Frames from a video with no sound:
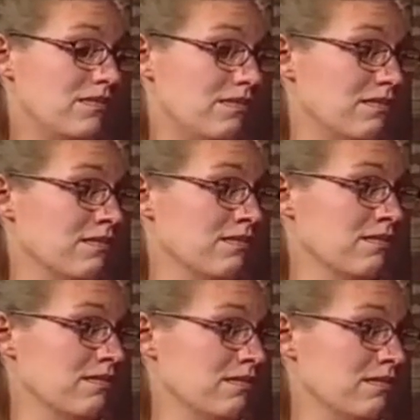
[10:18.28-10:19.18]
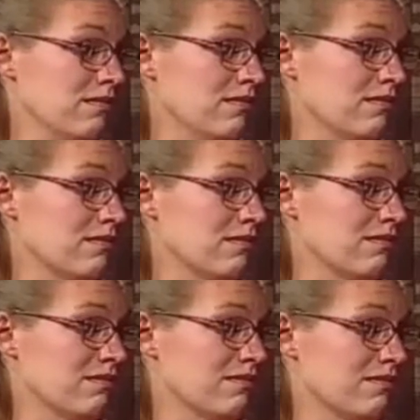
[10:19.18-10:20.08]
But it's this complex
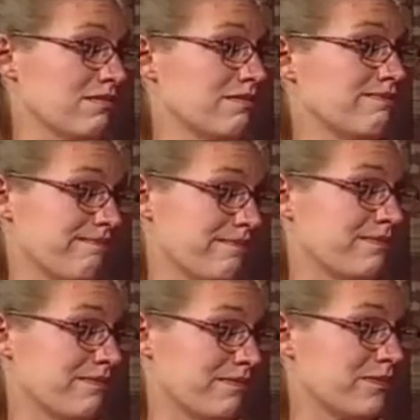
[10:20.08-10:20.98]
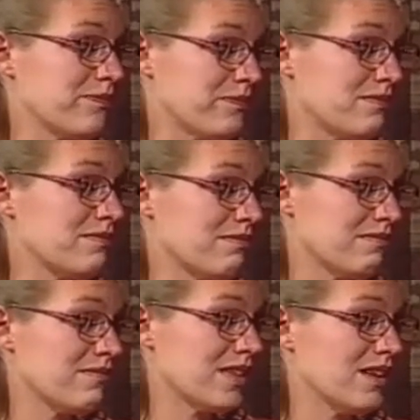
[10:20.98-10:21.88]
mixture of anger and
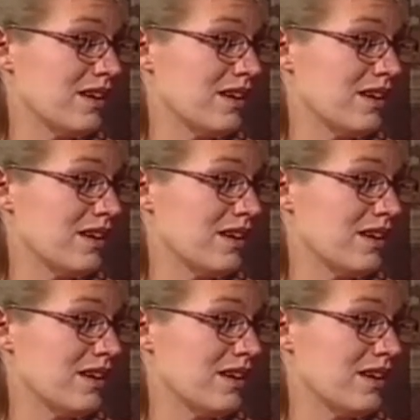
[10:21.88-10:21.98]
sad, right?